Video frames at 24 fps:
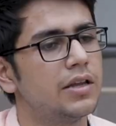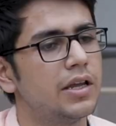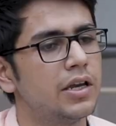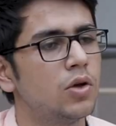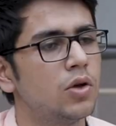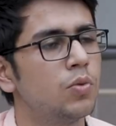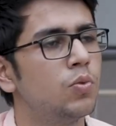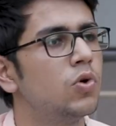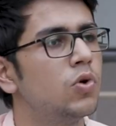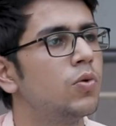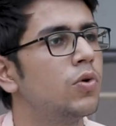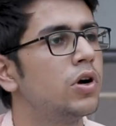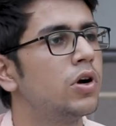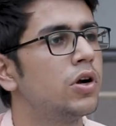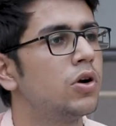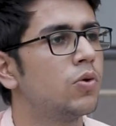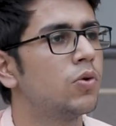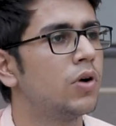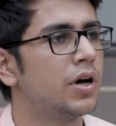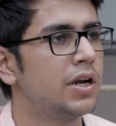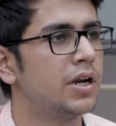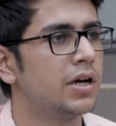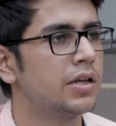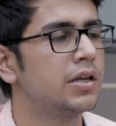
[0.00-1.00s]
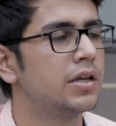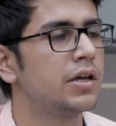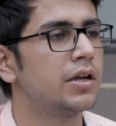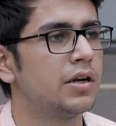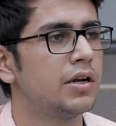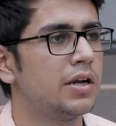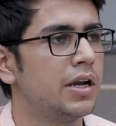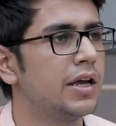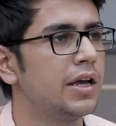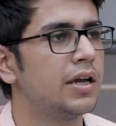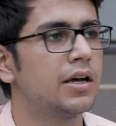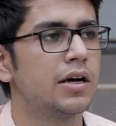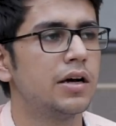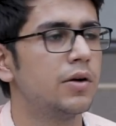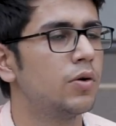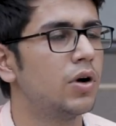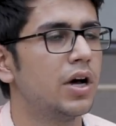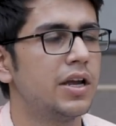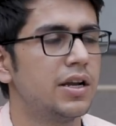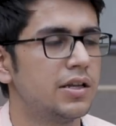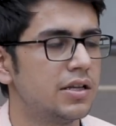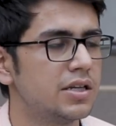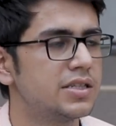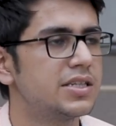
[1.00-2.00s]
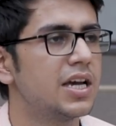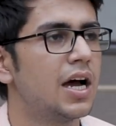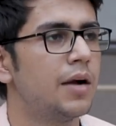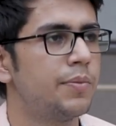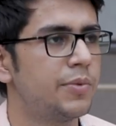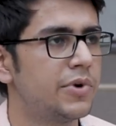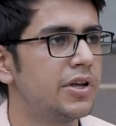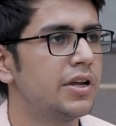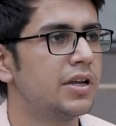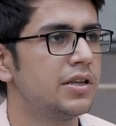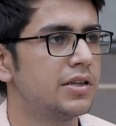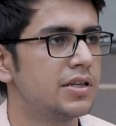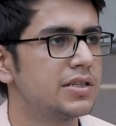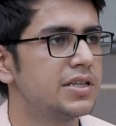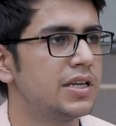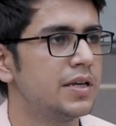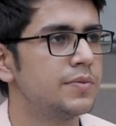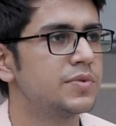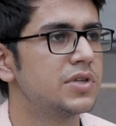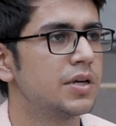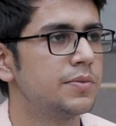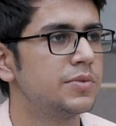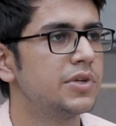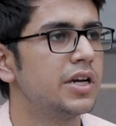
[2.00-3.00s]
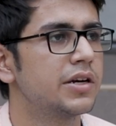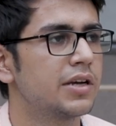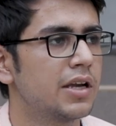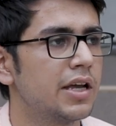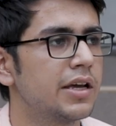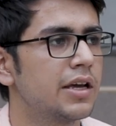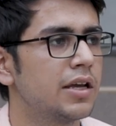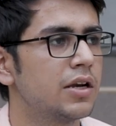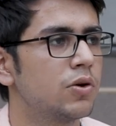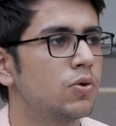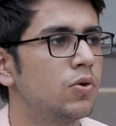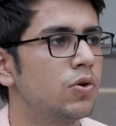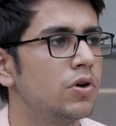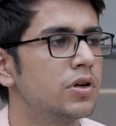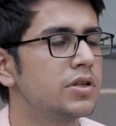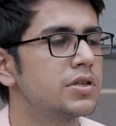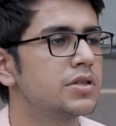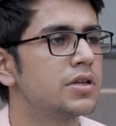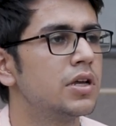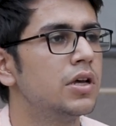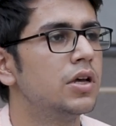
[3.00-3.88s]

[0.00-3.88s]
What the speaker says: then you move on to another, another chapter in the same subject, like in quants.